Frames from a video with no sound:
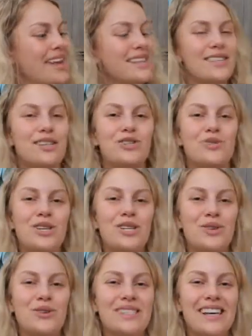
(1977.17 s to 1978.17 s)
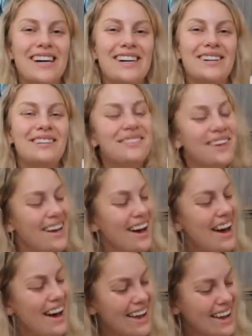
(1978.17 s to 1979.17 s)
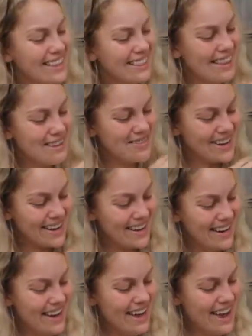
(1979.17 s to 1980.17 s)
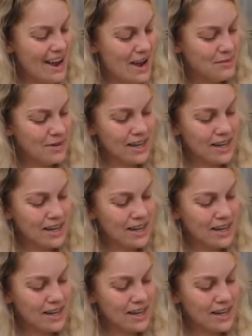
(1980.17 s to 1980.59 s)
It's the treat yourself. I love it. Um,